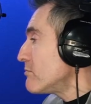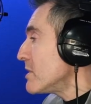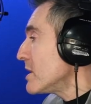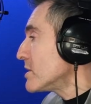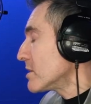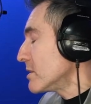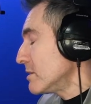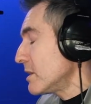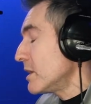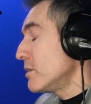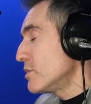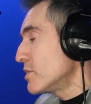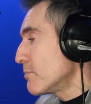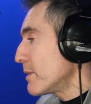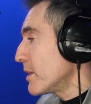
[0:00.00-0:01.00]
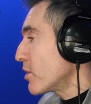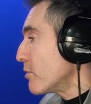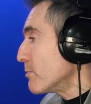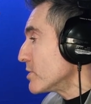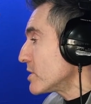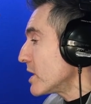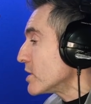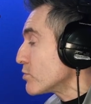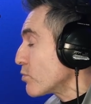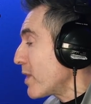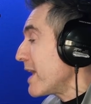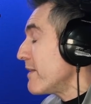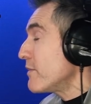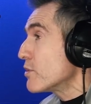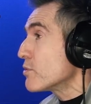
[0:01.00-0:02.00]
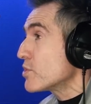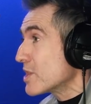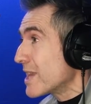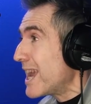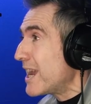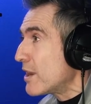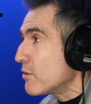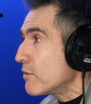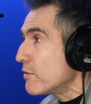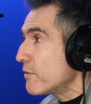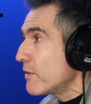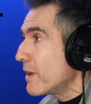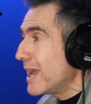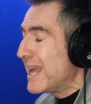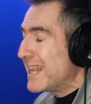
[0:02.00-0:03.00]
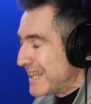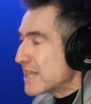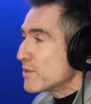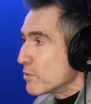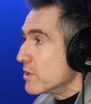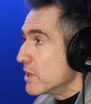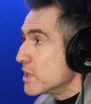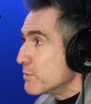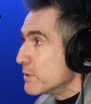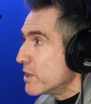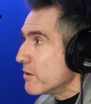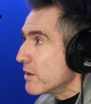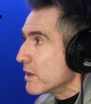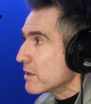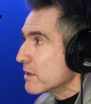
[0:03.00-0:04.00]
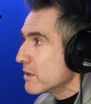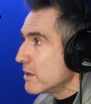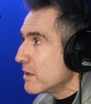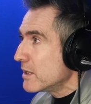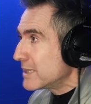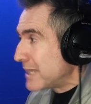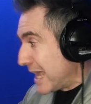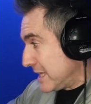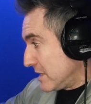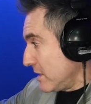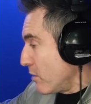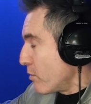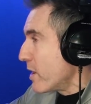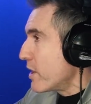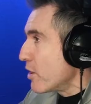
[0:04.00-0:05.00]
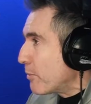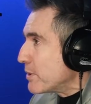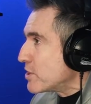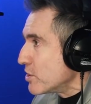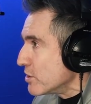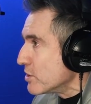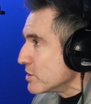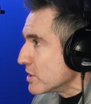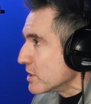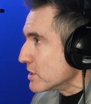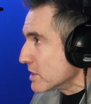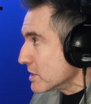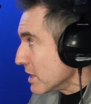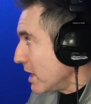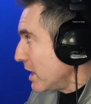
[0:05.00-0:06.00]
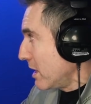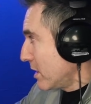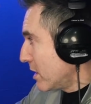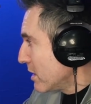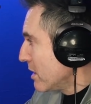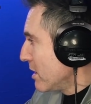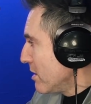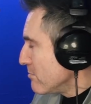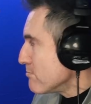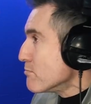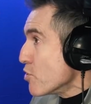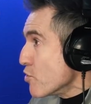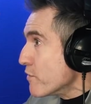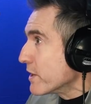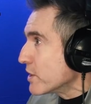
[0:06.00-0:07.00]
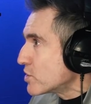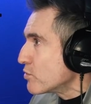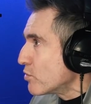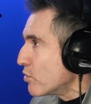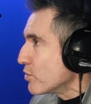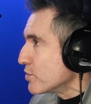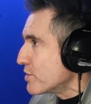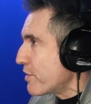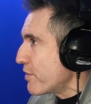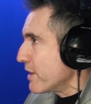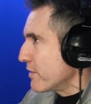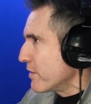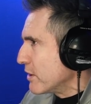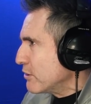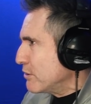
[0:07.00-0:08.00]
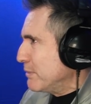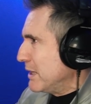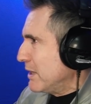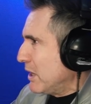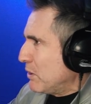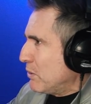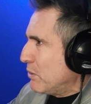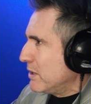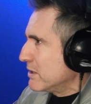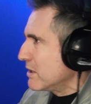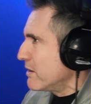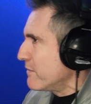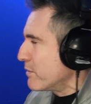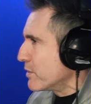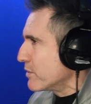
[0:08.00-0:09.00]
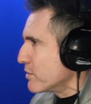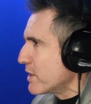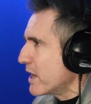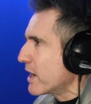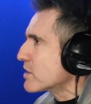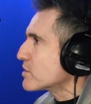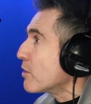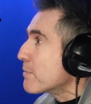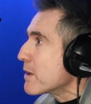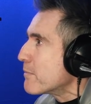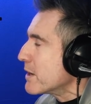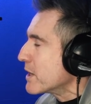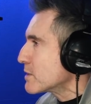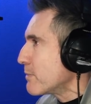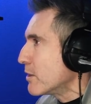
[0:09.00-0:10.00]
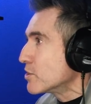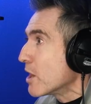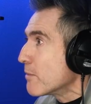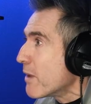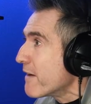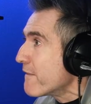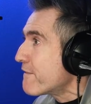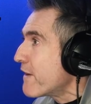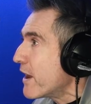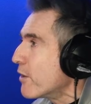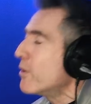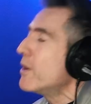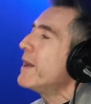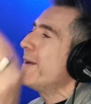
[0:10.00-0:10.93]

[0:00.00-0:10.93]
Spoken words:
reason, and using a bit of common sense, whatever you're scared of, that's what you need to be doing. That's like where the opportunity is like moving towards the thing that you're a bit like, oh, I don't know if I want to do that because I'll be a bit exposed, I might fail.